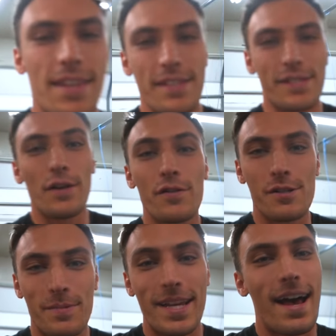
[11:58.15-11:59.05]
and the silver
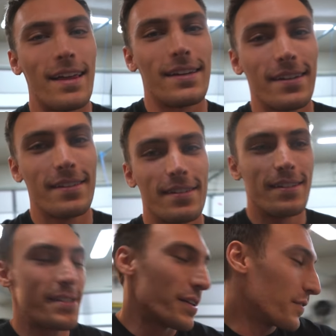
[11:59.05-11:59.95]
is metallic.
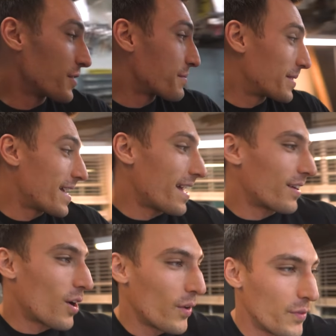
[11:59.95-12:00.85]
Yeah. Silver is
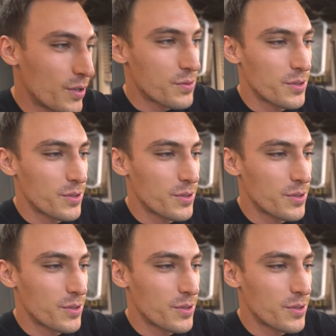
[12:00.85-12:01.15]
metallic. All those